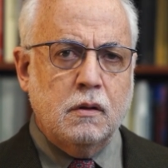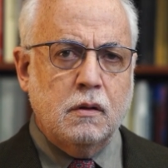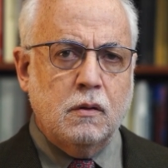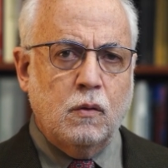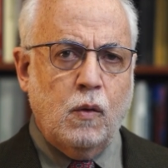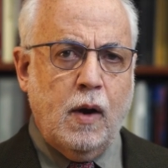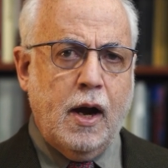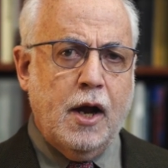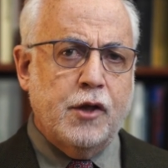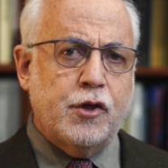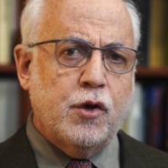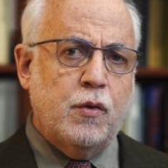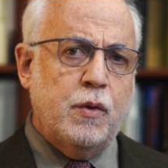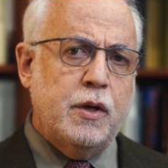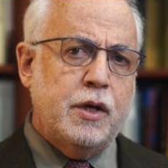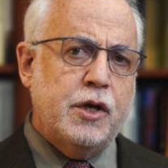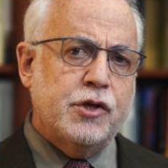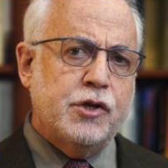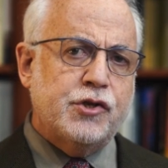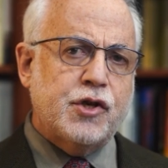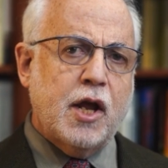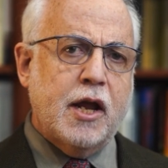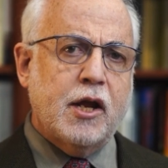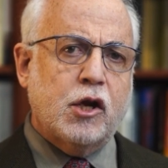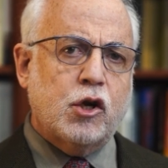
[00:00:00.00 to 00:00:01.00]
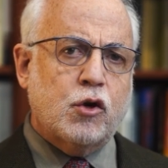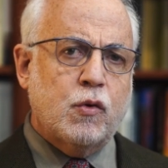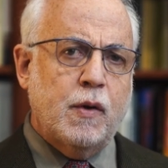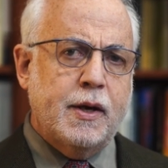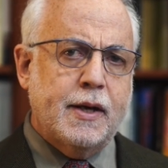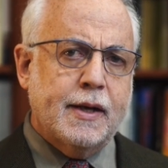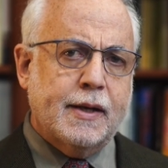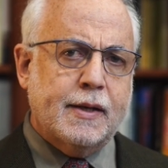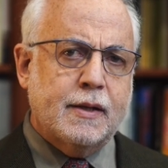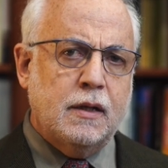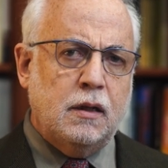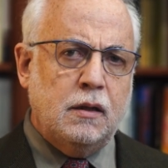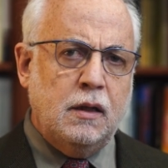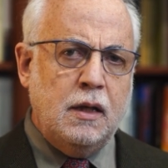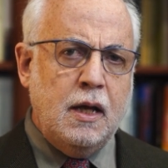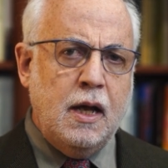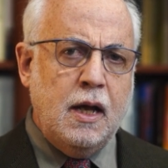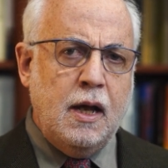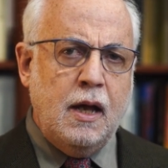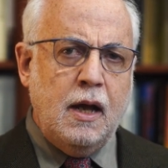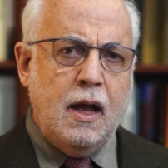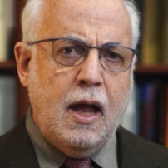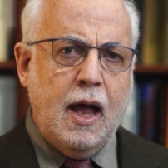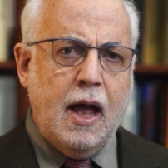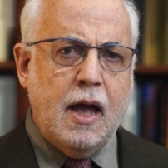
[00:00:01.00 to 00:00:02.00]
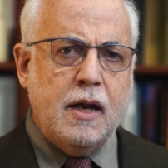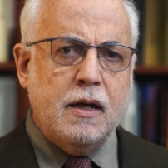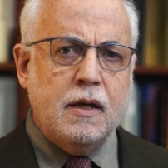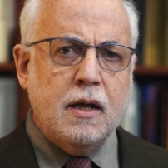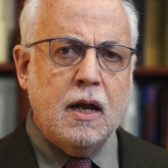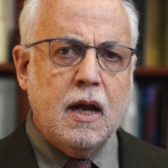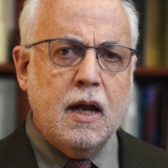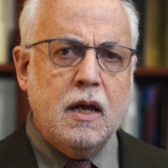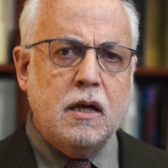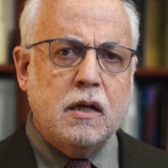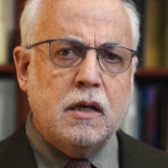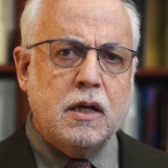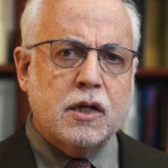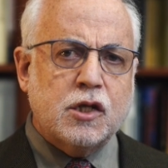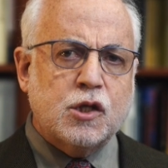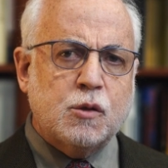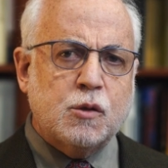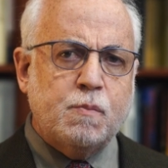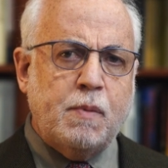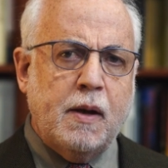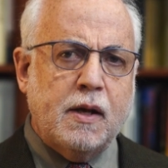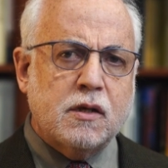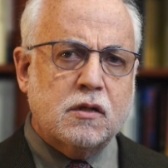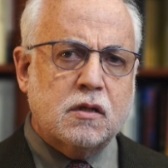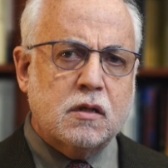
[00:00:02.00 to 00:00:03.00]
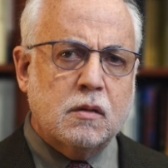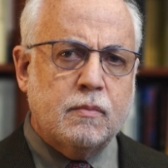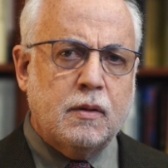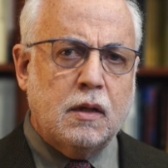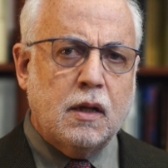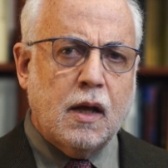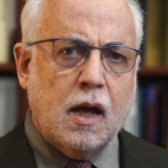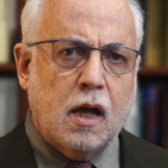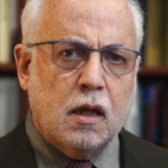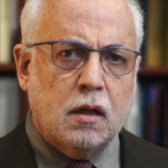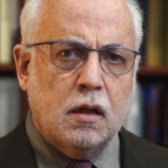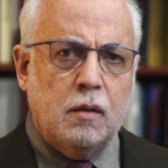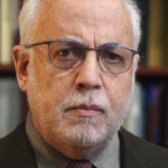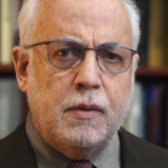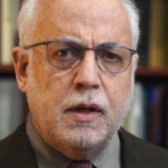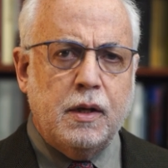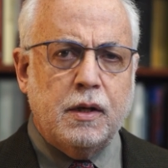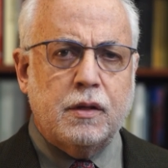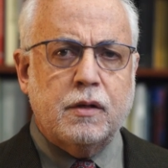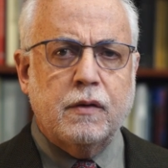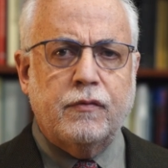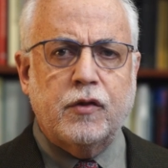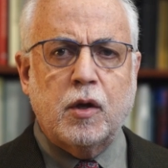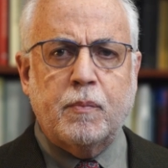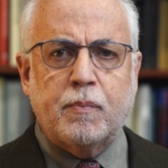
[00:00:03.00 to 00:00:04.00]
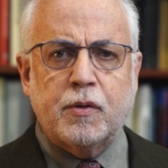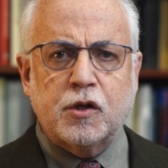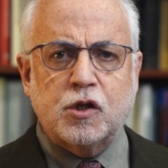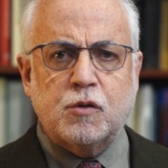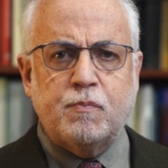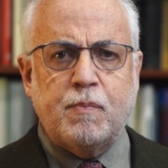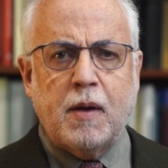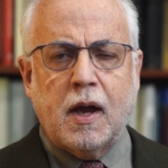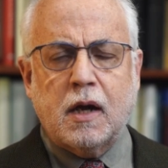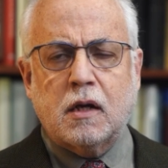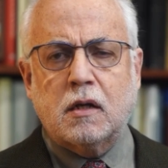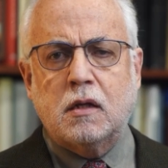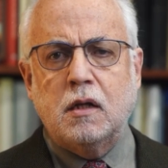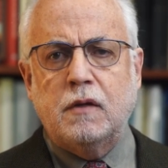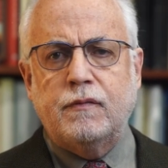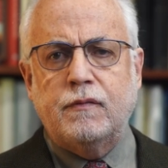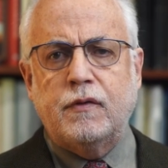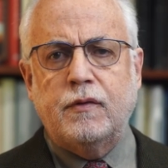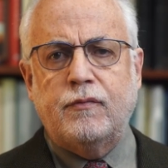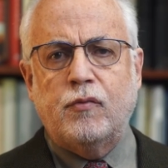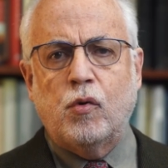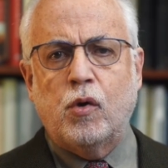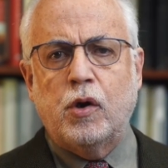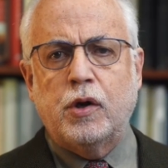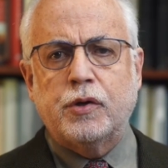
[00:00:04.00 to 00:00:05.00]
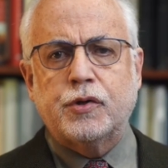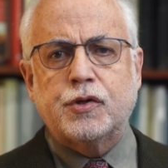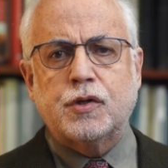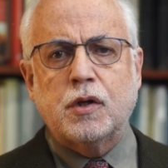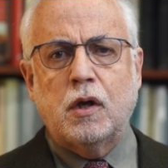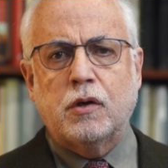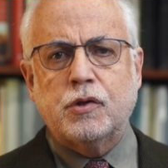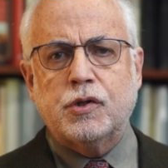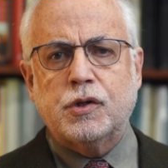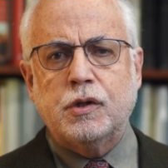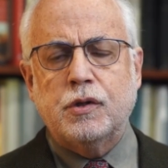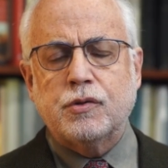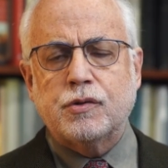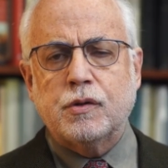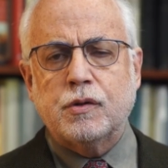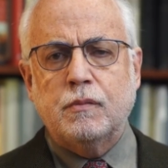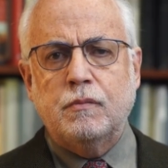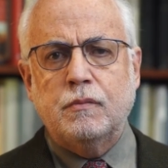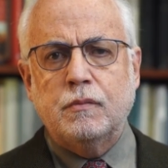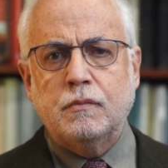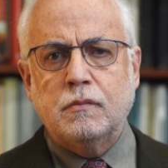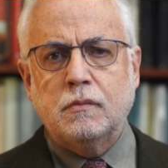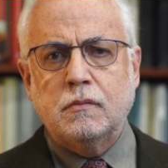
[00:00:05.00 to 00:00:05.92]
Rather, it is a critical and indispensable element of the perspective of world socialism.